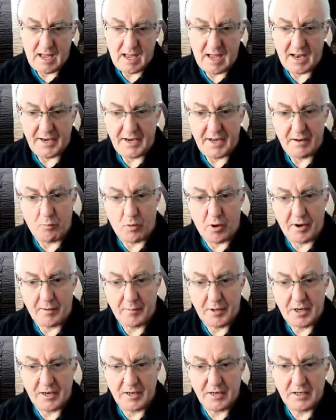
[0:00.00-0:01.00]
And then what
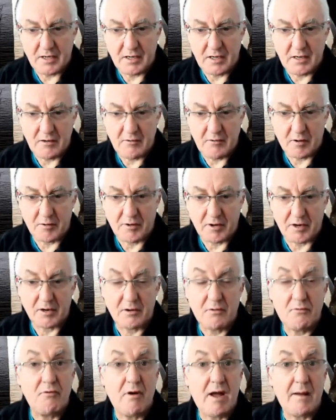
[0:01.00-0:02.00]
I'm going to do, I'm going
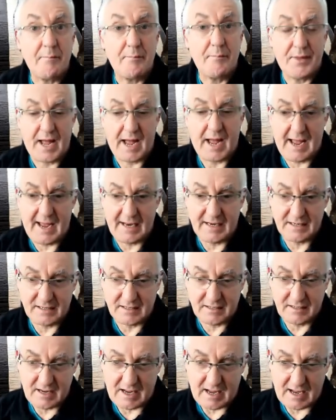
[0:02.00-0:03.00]
to grab
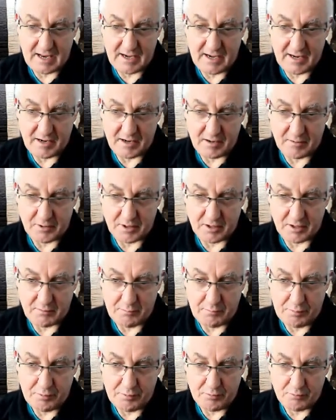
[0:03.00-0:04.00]
that and then I'm going
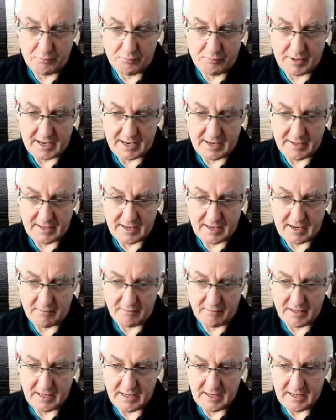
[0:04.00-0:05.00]
to pull that
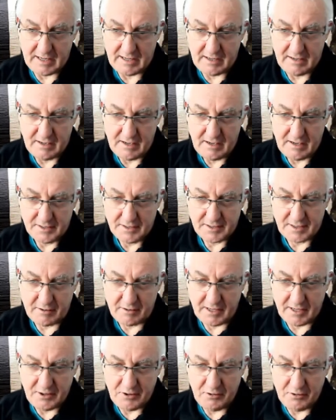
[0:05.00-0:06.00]
down here
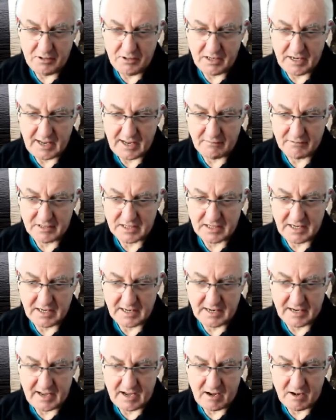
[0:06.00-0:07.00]
so that you can now see
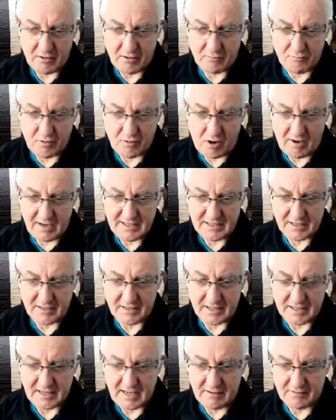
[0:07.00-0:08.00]
that that
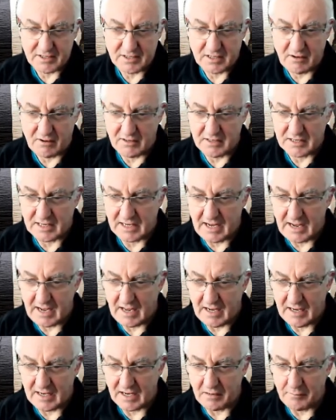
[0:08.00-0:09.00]
horizon is now starting to
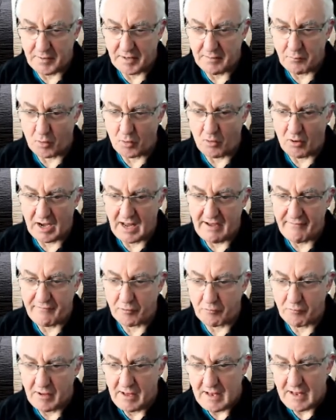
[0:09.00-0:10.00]
get a little bit more
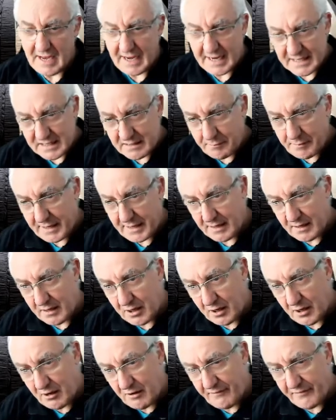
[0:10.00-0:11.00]
level. It's a bit
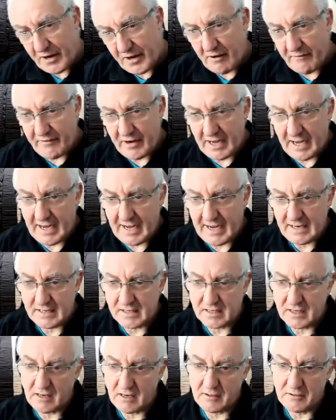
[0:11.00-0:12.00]
curved over here,
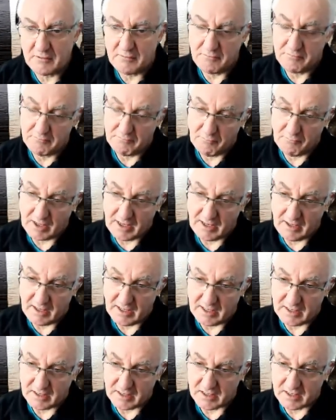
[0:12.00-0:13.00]
so we
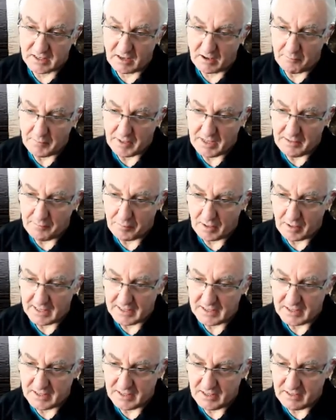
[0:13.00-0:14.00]
need to start
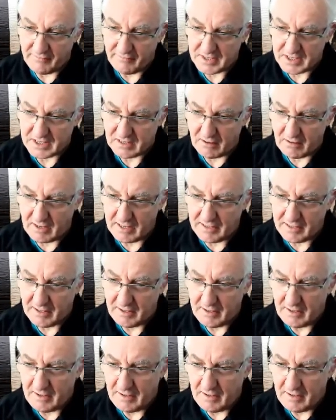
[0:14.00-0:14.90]
manipulating the other side